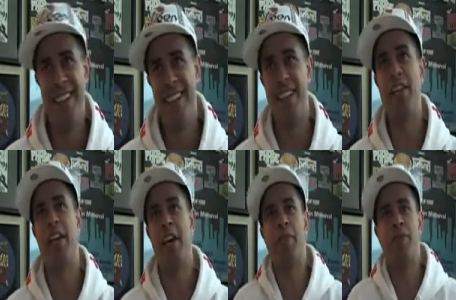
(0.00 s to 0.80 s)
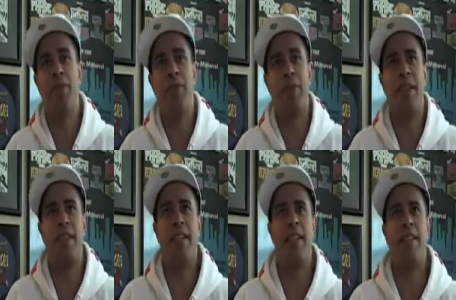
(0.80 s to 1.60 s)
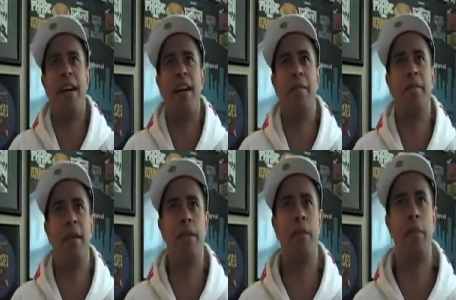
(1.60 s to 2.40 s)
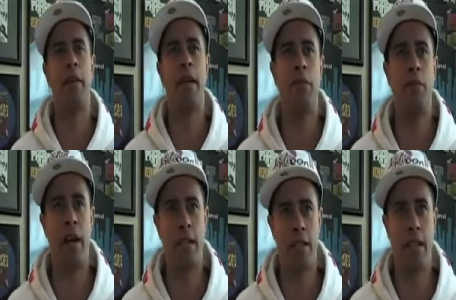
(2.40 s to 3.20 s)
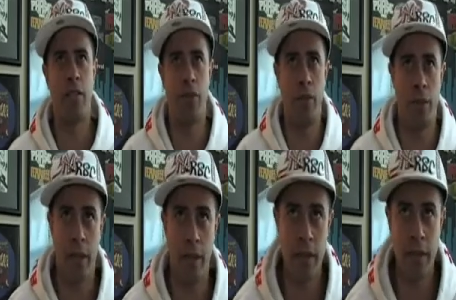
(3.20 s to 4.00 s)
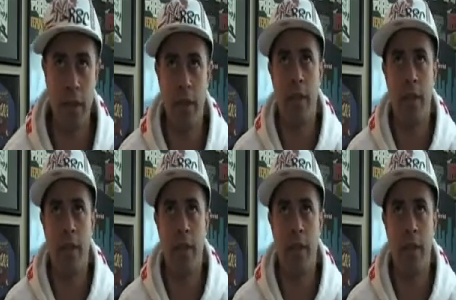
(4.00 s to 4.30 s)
And he gave me Zulu Kings at the time, and we became the Rocksteady Zulu Kings.